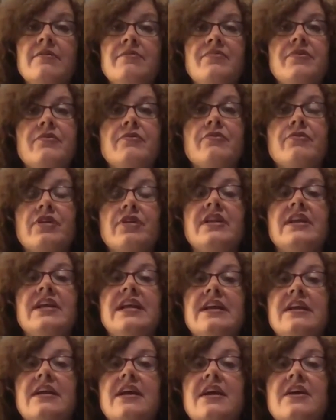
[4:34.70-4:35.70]
really
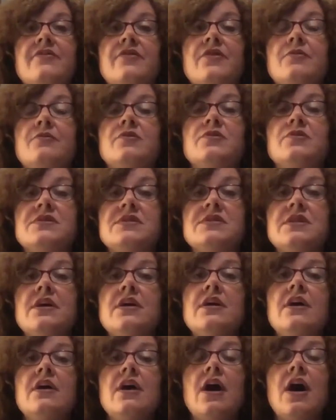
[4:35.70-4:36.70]
kind of almost
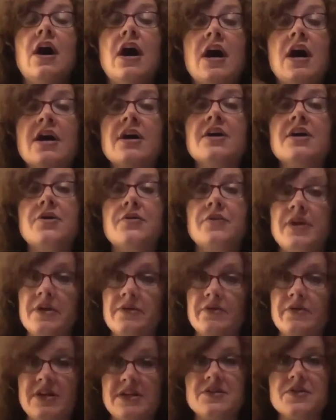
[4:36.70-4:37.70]
ongoing
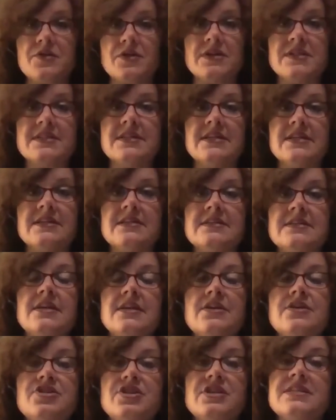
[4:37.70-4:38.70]
resources
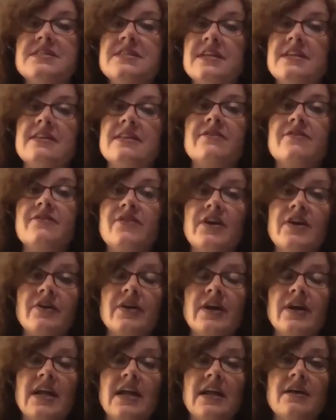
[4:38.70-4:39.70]
just at the
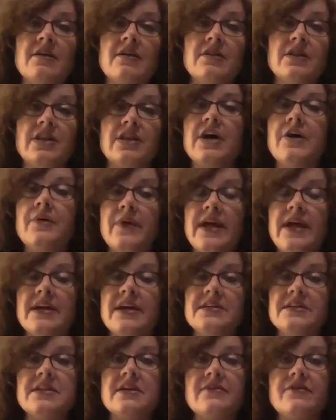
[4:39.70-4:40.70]
very low
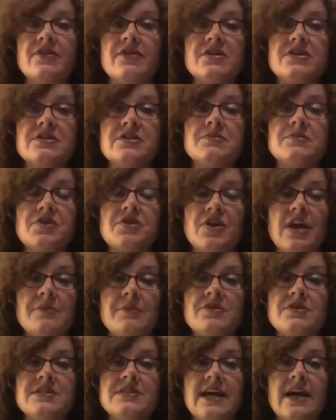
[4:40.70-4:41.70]
end of our subscriber
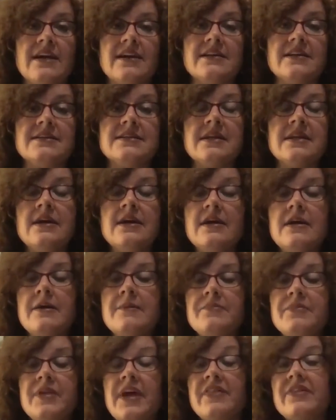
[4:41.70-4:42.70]
status.
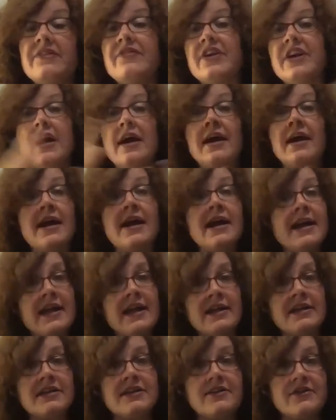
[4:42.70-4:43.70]
At the very high
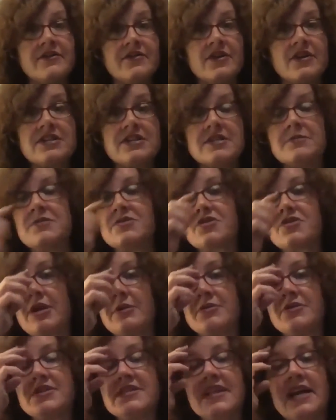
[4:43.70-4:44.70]
end of our subscriber
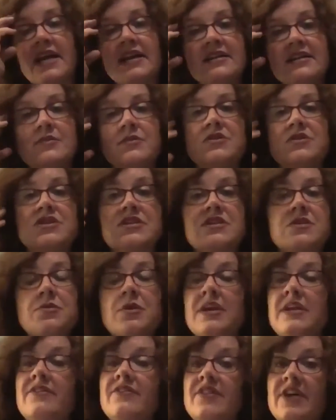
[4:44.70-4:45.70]
status, which is
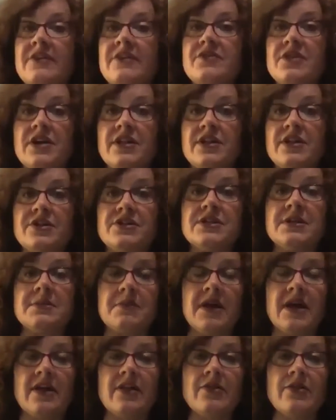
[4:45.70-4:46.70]
$25 a
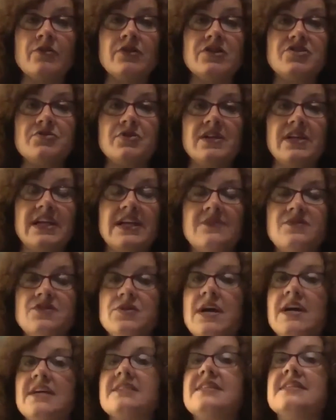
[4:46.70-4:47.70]
month, which really gives you
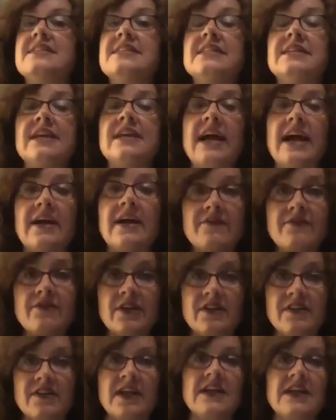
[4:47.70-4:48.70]
access to
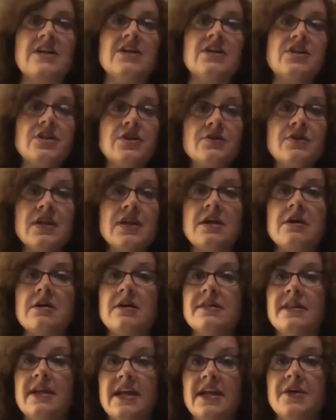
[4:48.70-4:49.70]
everything, including
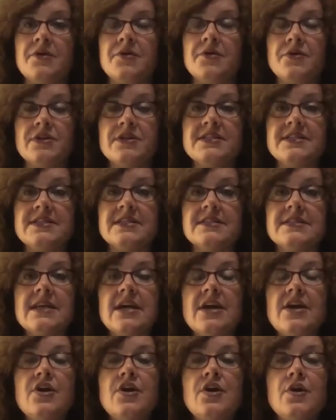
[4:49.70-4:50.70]
online courses,
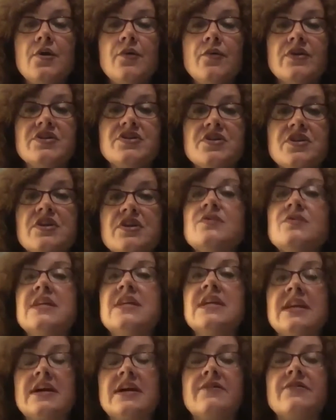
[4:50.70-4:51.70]
which those
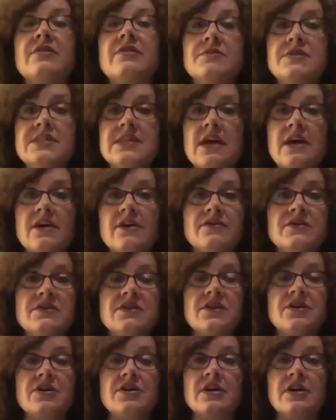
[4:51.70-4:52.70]
in of themselves
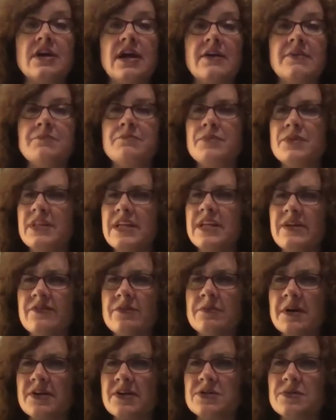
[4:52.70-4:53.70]
are, I believe,
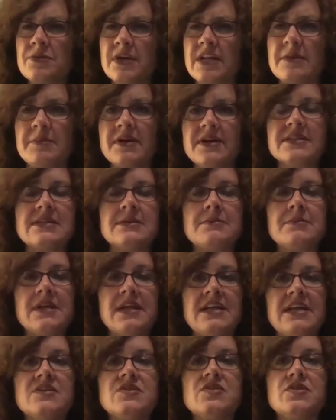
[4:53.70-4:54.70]
about $20 a
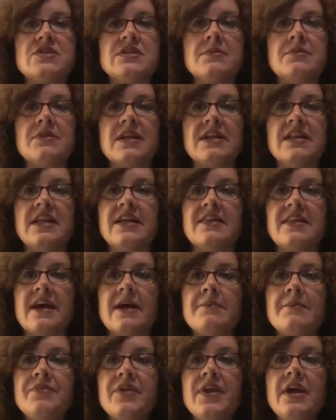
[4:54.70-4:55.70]
piece or something like that.
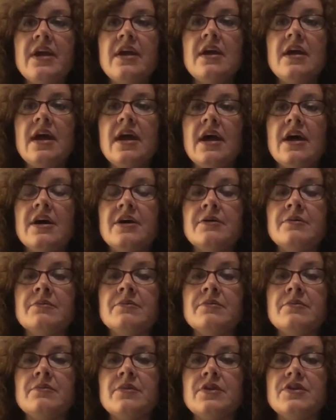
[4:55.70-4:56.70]

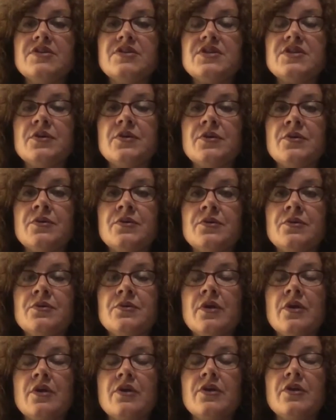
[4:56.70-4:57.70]
So
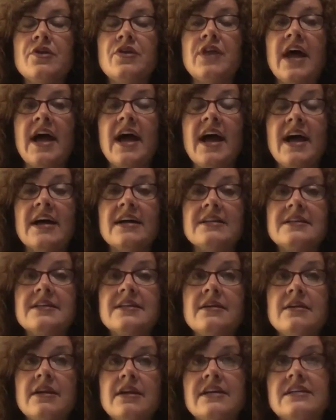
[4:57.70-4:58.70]
that
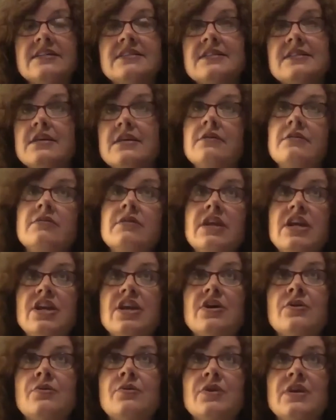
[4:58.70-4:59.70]
is,
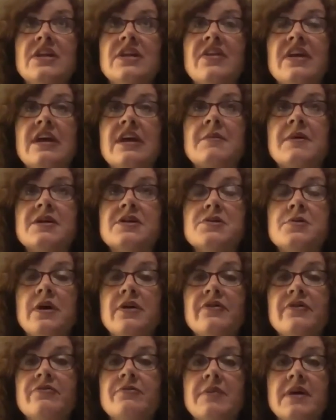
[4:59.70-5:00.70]
when you think about
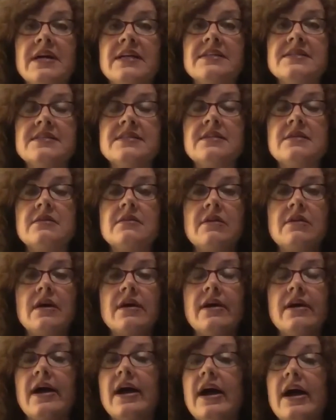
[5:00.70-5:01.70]
12 months,
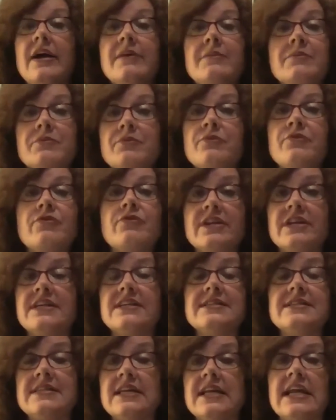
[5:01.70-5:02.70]
I'm really
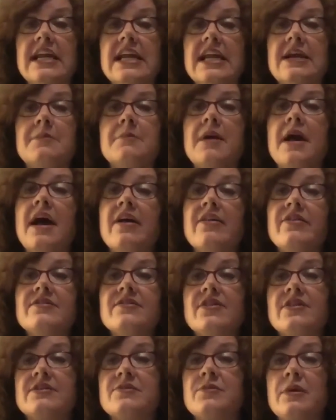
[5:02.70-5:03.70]
stinky at math, so
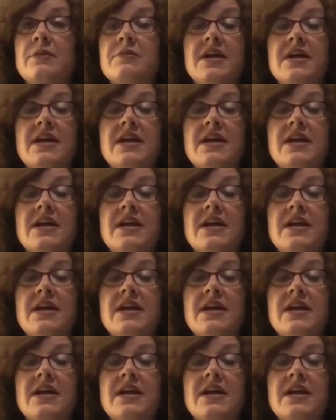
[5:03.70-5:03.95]
that's why I'm not an